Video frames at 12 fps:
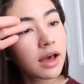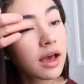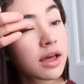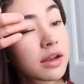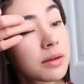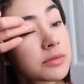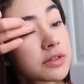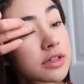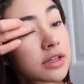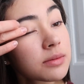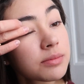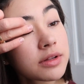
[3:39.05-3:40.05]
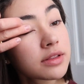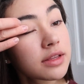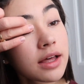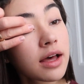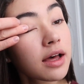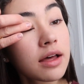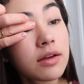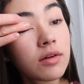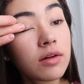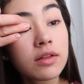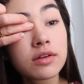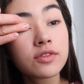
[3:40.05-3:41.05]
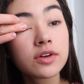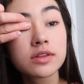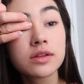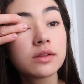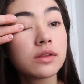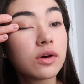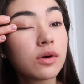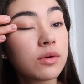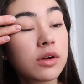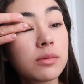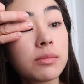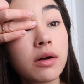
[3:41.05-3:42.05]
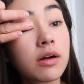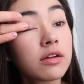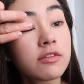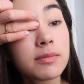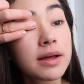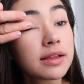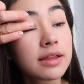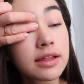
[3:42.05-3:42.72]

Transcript: And I'm just gonna put that all over the lower part of my